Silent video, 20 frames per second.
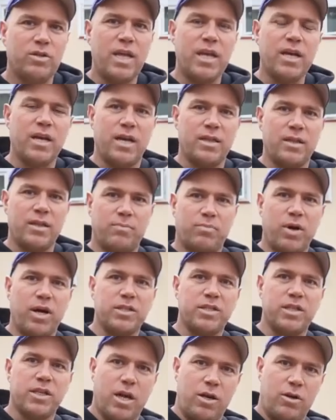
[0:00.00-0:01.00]
take on the
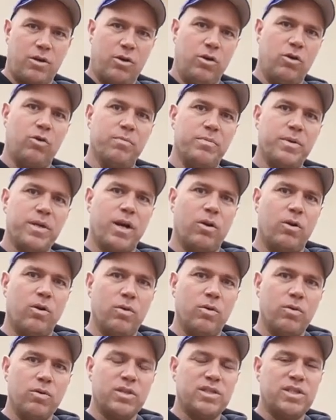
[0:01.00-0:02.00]
project on our own, be our
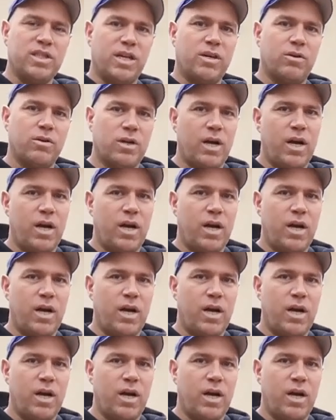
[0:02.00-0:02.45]
own general